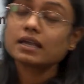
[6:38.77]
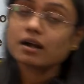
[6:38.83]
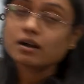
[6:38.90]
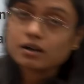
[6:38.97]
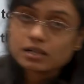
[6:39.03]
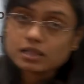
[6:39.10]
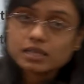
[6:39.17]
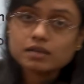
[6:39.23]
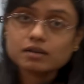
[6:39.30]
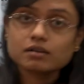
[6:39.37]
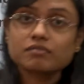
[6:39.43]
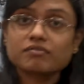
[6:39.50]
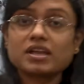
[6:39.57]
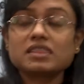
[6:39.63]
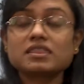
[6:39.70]
earlier,
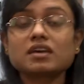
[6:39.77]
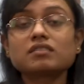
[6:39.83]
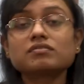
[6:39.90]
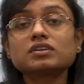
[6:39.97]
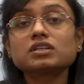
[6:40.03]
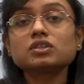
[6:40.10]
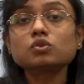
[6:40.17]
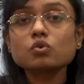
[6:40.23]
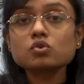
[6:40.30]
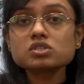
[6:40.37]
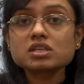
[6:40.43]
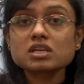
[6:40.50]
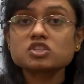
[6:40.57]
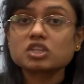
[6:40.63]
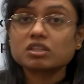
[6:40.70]
when there were no
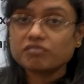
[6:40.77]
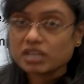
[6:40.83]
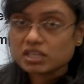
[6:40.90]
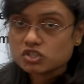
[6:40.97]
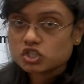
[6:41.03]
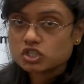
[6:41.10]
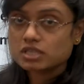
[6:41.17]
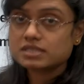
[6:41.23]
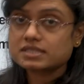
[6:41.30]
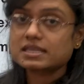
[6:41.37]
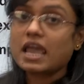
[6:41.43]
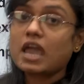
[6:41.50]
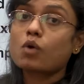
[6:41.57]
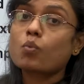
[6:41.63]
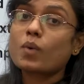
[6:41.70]
such inventions,
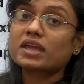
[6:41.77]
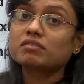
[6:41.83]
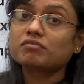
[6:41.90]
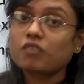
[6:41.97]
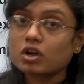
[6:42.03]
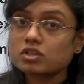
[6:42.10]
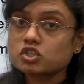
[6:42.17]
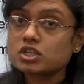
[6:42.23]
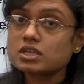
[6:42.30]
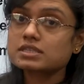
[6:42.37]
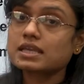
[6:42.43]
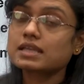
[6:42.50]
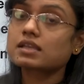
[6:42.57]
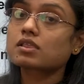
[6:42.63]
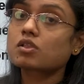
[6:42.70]
when watches
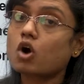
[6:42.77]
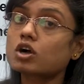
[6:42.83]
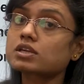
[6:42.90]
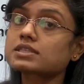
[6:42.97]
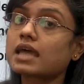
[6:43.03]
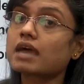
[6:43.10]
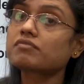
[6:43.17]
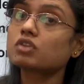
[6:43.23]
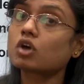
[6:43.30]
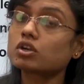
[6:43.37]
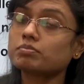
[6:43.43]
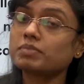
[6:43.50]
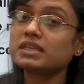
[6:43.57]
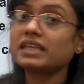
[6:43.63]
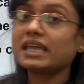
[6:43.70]
and clocks have
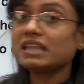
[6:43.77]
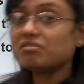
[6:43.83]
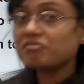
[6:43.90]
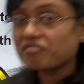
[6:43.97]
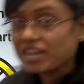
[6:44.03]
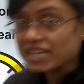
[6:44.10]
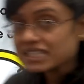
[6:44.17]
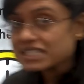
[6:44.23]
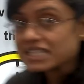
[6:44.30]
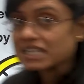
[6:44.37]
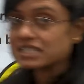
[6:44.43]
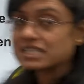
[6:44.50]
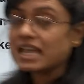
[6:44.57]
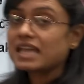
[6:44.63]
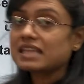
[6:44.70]
not been
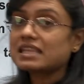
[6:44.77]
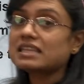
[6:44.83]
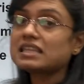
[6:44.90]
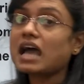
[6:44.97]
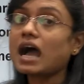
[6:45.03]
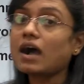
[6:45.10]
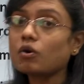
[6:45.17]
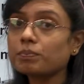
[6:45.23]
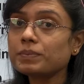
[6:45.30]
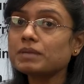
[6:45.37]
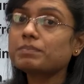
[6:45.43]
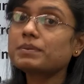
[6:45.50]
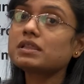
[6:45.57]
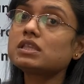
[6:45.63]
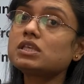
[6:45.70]
invented, then how
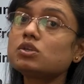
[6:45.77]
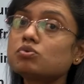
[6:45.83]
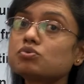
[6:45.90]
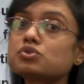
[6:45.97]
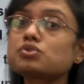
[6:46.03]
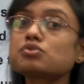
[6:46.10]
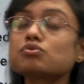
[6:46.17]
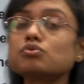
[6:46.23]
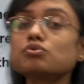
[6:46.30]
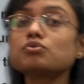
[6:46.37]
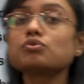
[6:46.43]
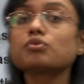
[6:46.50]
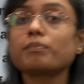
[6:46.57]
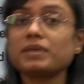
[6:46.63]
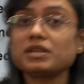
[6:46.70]
people used to
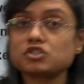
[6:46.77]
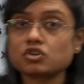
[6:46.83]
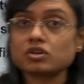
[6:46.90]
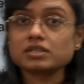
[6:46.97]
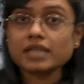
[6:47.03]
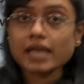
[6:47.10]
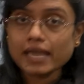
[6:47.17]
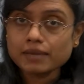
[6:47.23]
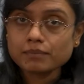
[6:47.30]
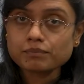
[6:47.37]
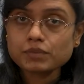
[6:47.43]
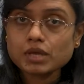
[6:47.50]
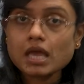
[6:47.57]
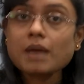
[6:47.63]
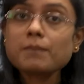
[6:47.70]
measure time?
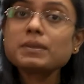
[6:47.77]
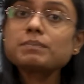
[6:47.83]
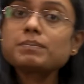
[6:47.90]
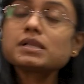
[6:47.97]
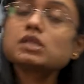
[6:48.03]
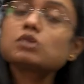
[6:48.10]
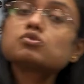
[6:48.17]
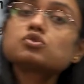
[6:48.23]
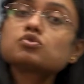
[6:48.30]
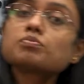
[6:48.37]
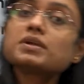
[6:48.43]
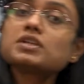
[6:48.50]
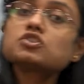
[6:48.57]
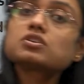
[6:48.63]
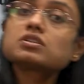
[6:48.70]
People used to
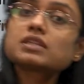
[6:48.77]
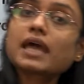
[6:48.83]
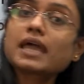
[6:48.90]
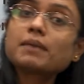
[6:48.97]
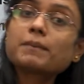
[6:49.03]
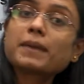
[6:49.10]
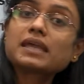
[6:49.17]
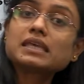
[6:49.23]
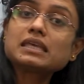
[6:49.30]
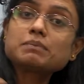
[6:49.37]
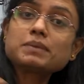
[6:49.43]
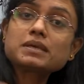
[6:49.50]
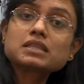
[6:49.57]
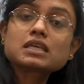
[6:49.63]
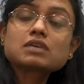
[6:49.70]
measure time by
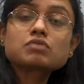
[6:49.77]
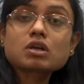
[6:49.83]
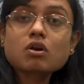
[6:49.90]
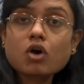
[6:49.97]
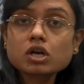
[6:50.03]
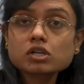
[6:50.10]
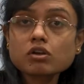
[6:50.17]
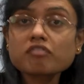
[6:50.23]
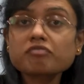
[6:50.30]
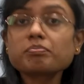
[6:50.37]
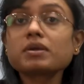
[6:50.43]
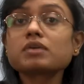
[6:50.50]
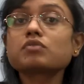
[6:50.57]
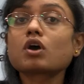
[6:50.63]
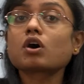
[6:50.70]
keeping the record of
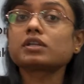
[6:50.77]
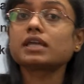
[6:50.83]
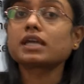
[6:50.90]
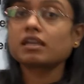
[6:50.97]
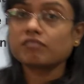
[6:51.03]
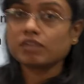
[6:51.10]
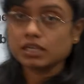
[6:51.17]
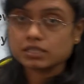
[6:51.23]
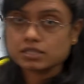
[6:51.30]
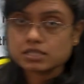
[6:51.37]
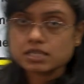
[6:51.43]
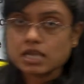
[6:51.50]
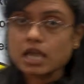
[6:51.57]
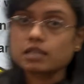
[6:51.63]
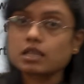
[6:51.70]
periodic events.
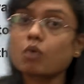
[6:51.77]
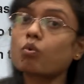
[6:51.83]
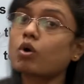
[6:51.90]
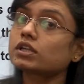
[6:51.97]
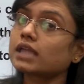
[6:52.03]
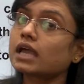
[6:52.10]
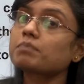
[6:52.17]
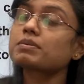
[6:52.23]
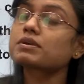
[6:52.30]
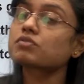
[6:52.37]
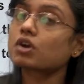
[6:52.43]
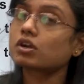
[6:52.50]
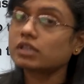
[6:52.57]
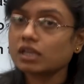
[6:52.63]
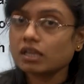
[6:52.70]
Now, what are
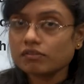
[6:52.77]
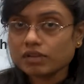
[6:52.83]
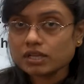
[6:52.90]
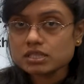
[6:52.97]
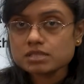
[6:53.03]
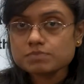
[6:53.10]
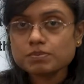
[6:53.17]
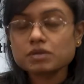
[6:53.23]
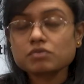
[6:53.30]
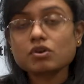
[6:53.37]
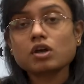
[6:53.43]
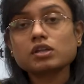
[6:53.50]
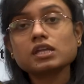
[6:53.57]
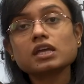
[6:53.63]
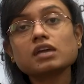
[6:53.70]
periodic events?
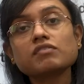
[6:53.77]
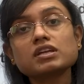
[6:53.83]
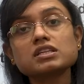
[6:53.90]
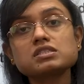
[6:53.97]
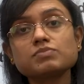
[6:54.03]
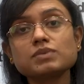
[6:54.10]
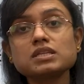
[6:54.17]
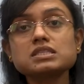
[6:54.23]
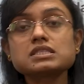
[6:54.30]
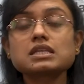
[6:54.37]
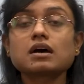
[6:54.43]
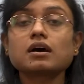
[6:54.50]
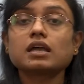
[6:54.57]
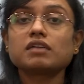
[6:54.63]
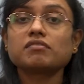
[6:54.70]
Periodic events means
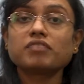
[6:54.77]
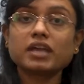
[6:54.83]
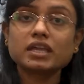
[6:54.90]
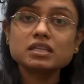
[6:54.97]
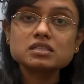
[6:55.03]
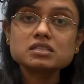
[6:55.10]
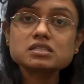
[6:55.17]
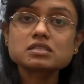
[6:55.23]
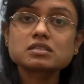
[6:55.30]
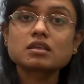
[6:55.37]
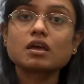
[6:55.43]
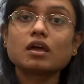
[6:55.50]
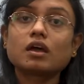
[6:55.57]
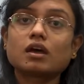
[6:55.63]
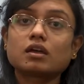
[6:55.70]
the events
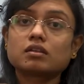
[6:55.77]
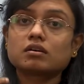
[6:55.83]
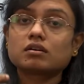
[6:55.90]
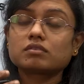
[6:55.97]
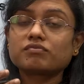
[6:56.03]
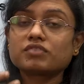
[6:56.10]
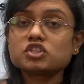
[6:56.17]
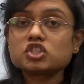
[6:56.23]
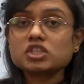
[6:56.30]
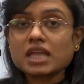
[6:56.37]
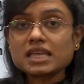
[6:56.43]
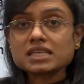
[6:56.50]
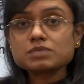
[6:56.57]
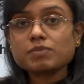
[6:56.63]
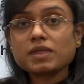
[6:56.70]
which
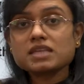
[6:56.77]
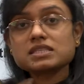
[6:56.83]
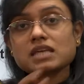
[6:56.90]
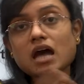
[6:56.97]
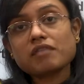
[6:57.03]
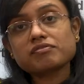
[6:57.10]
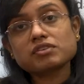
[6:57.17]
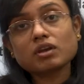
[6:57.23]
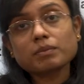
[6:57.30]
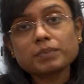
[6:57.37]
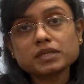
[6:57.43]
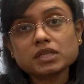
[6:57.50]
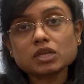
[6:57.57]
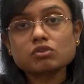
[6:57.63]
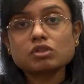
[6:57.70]
takes place after a
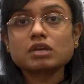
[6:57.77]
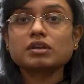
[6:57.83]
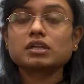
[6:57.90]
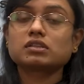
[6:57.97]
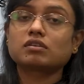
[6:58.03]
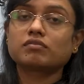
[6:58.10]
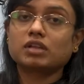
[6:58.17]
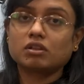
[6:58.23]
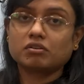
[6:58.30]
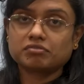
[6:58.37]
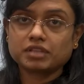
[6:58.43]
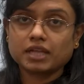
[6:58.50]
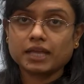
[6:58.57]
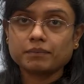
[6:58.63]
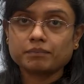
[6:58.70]
particular interval of
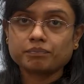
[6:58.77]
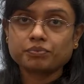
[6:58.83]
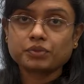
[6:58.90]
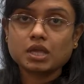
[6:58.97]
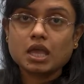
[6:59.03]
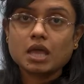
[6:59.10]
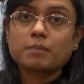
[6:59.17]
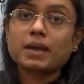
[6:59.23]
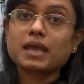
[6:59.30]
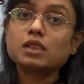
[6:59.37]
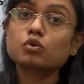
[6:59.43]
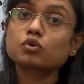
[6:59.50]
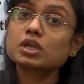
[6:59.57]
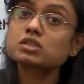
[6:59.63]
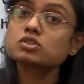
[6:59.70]
time. By
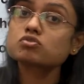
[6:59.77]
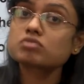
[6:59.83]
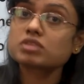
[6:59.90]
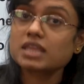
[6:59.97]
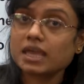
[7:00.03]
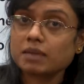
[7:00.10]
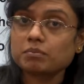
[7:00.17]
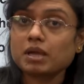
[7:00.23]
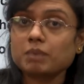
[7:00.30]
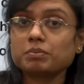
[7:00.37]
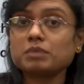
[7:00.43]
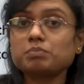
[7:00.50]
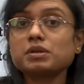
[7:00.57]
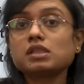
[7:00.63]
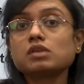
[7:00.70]
looking to them,
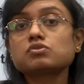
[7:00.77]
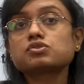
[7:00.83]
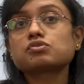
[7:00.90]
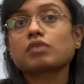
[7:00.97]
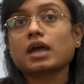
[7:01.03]
people used to